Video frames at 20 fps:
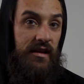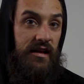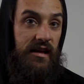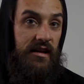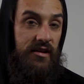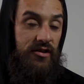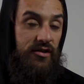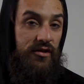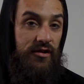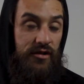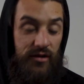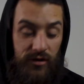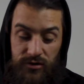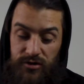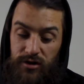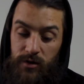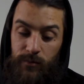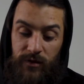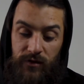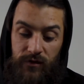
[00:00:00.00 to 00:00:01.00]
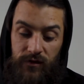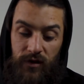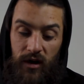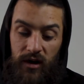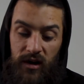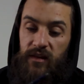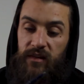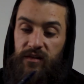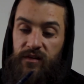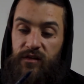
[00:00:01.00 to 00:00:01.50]
a new YouTuber.
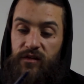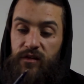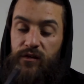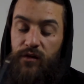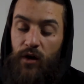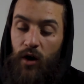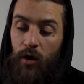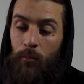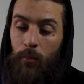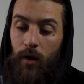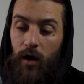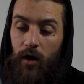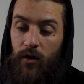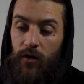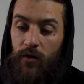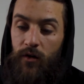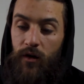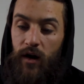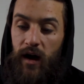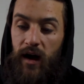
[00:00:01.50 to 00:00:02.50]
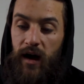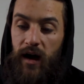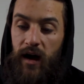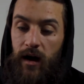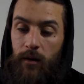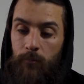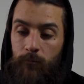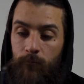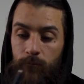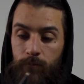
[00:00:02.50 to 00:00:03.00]
So this is the Tombow
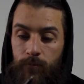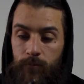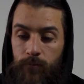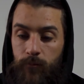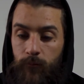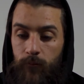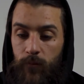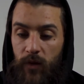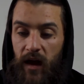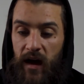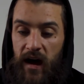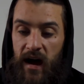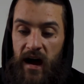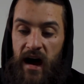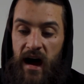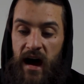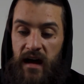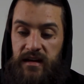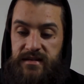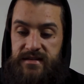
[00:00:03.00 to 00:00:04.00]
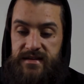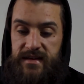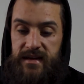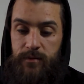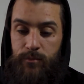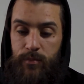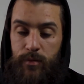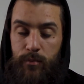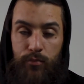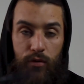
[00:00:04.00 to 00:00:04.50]
hard
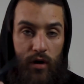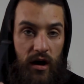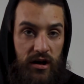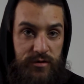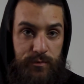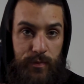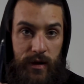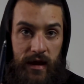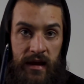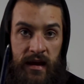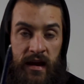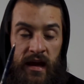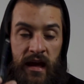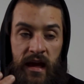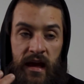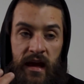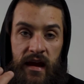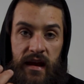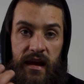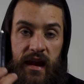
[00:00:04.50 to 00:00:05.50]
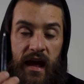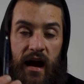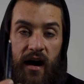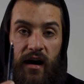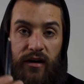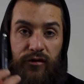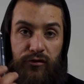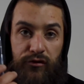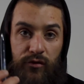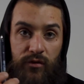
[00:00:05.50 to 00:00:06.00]
tip brush pen. Now
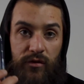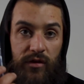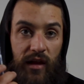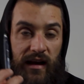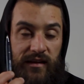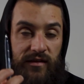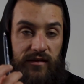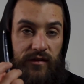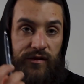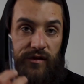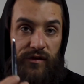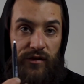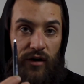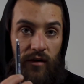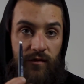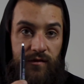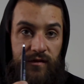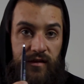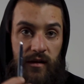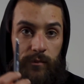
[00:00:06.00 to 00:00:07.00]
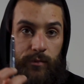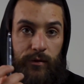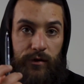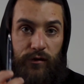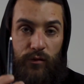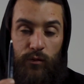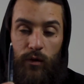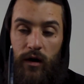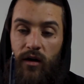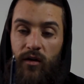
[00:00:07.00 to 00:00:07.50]
I do like the soft tip
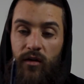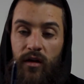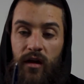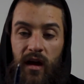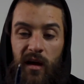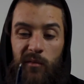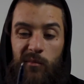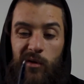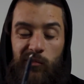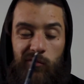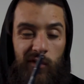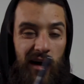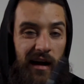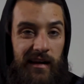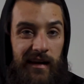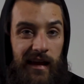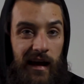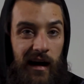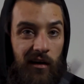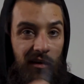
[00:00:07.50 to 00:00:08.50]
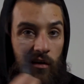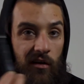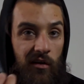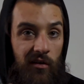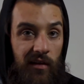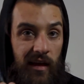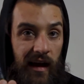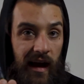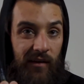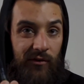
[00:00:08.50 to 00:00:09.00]
as well. But right now,
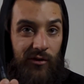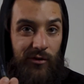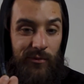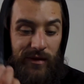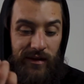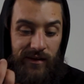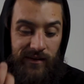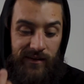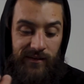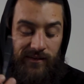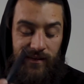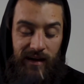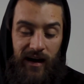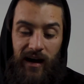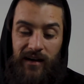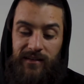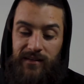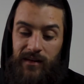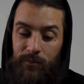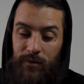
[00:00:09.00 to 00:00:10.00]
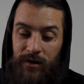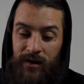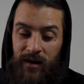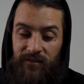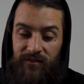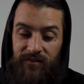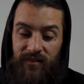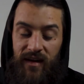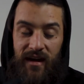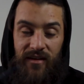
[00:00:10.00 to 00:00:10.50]
all I have on me is the hard tip, and I
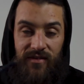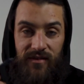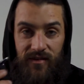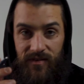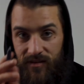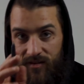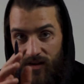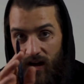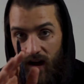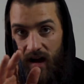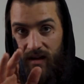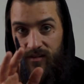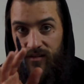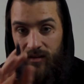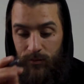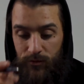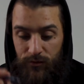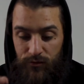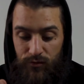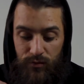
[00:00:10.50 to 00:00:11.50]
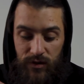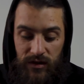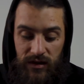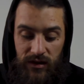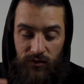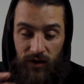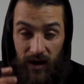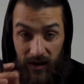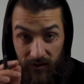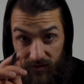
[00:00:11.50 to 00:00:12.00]
found that this hard tip is really
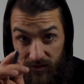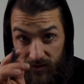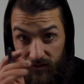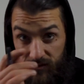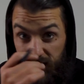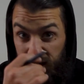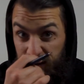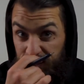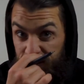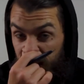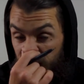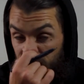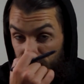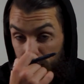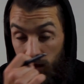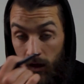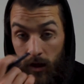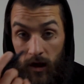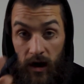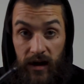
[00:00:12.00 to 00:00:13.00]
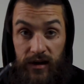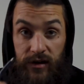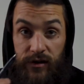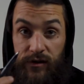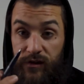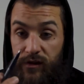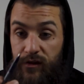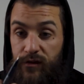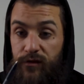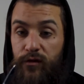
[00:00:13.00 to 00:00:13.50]
great for the details. I
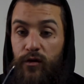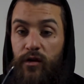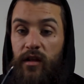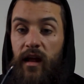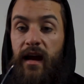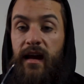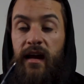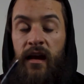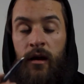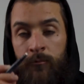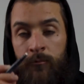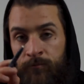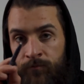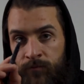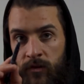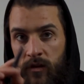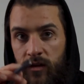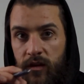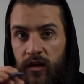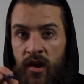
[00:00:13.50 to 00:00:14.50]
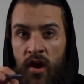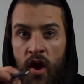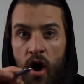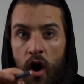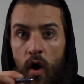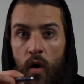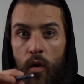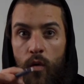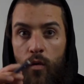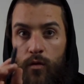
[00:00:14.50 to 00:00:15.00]
use this for like the
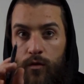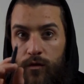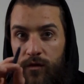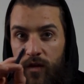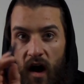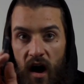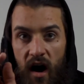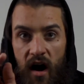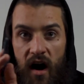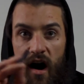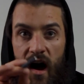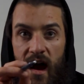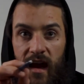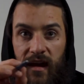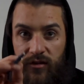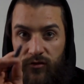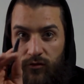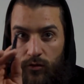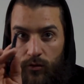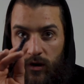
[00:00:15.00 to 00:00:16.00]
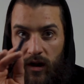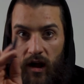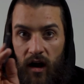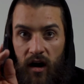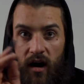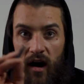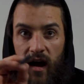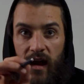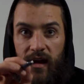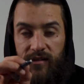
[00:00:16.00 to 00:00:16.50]
nose, the eyes,
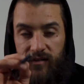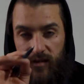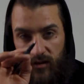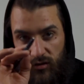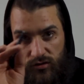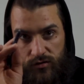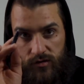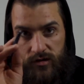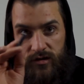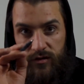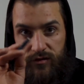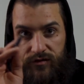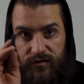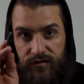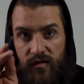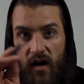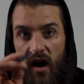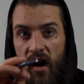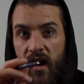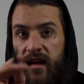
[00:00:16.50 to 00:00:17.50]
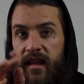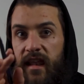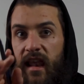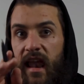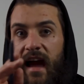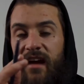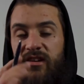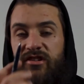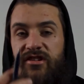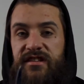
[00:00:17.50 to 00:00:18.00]
like drawing those fine
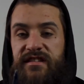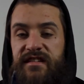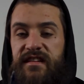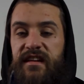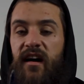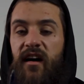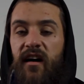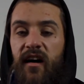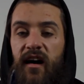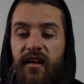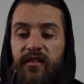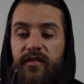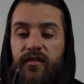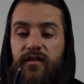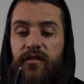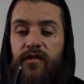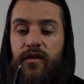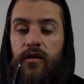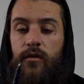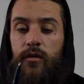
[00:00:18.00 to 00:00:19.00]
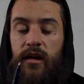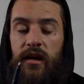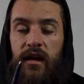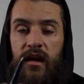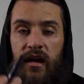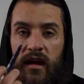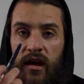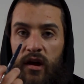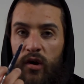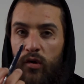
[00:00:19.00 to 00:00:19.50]
lashes in eyes and so on.
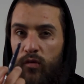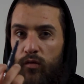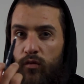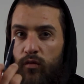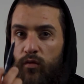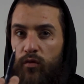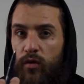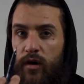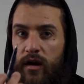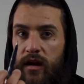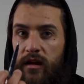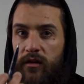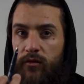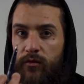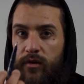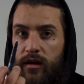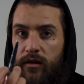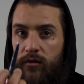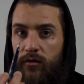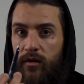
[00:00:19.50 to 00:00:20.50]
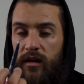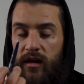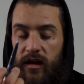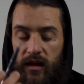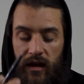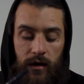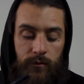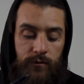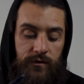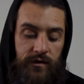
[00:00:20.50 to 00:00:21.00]
Really, really, really
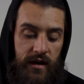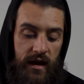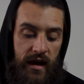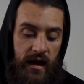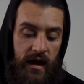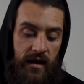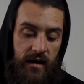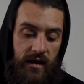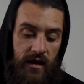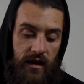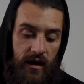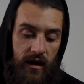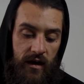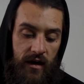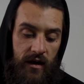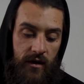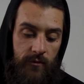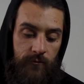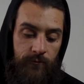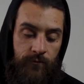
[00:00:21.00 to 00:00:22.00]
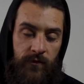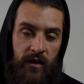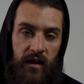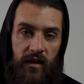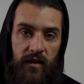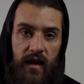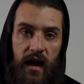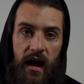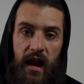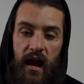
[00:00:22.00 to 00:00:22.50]
comes in handy,
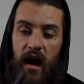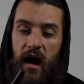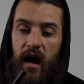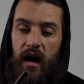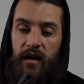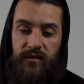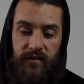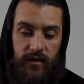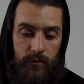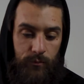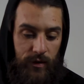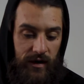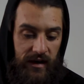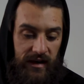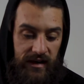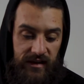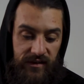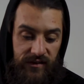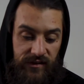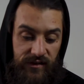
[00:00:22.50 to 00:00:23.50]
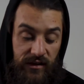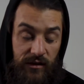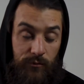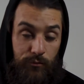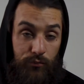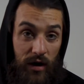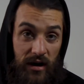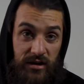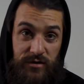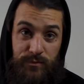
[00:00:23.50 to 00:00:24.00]
that hard tip. But it is still a
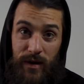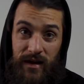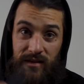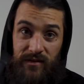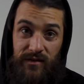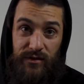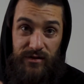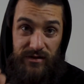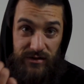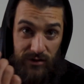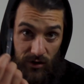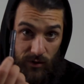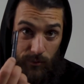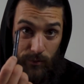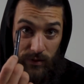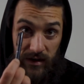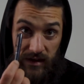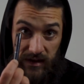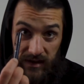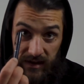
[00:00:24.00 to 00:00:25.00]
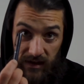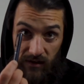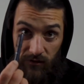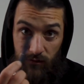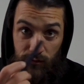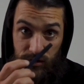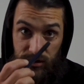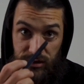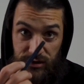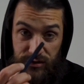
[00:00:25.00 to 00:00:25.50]
brush pen, so it's got a bit of
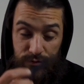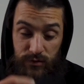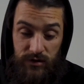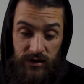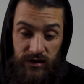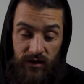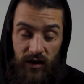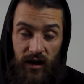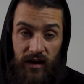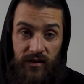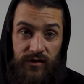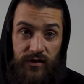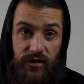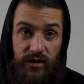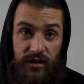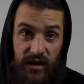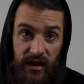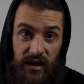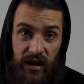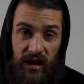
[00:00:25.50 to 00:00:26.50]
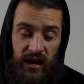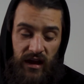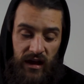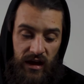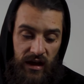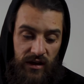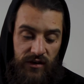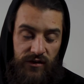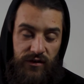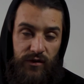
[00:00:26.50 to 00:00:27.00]
give, which is really nice. So you
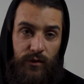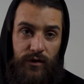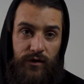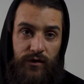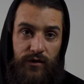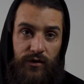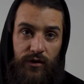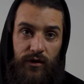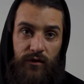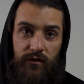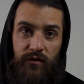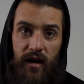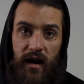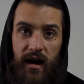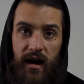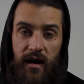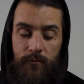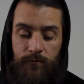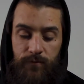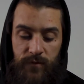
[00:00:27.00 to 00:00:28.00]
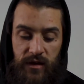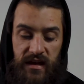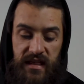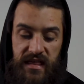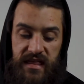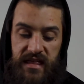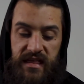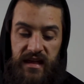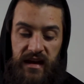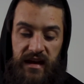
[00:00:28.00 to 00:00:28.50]
can do a sort of, you can
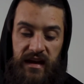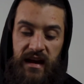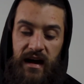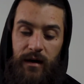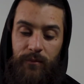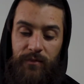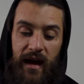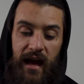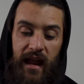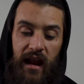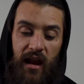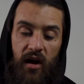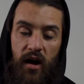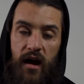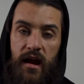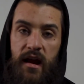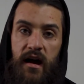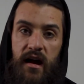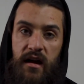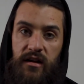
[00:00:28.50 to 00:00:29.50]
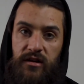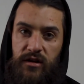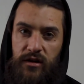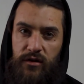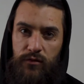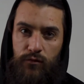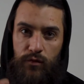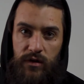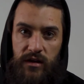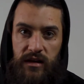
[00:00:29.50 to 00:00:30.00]
thicken up that line art, and you
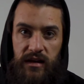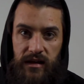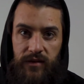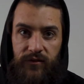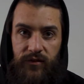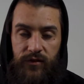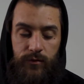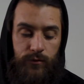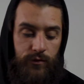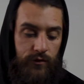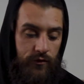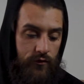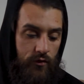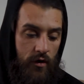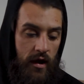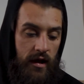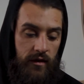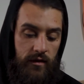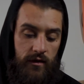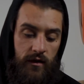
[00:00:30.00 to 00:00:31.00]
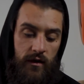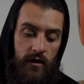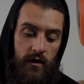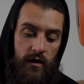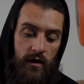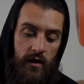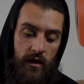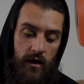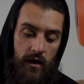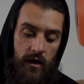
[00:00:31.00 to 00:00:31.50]
can really give it some strength.
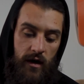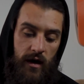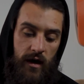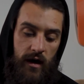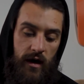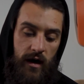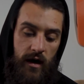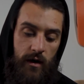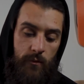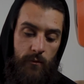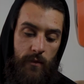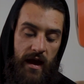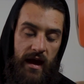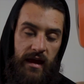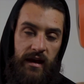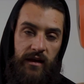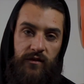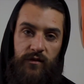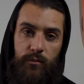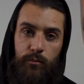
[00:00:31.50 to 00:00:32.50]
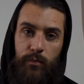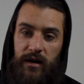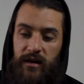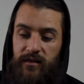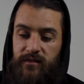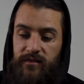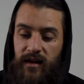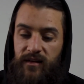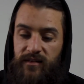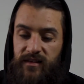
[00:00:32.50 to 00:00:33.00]
But
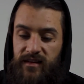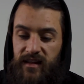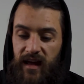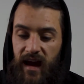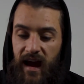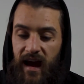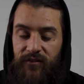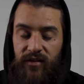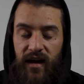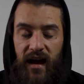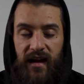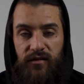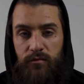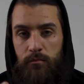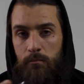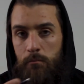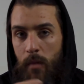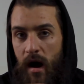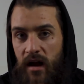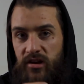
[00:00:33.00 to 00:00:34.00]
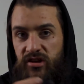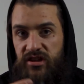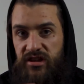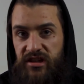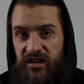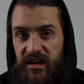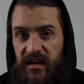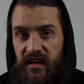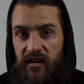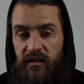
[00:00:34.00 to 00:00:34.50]
it doesn't have as much
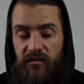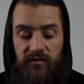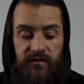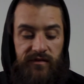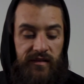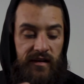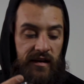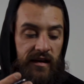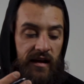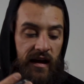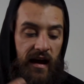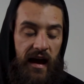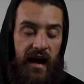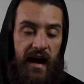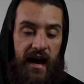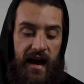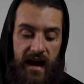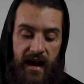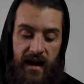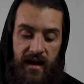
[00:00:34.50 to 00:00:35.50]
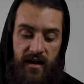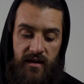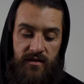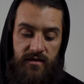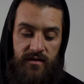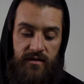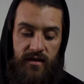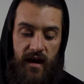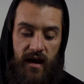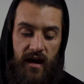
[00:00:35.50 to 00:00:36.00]
give
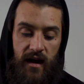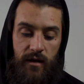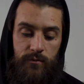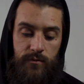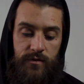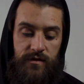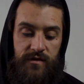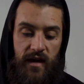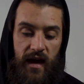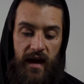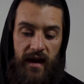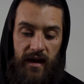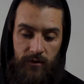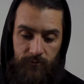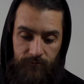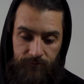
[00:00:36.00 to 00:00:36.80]
as, say,